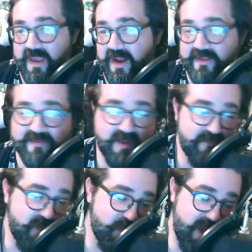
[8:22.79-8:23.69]
And I, I
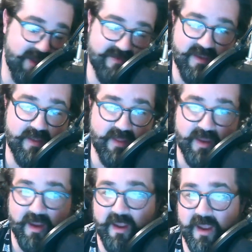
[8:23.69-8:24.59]
feel bad saying
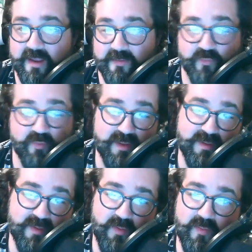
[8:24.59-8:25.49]
that. I, I really
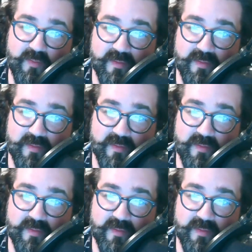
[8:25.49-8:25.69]
do.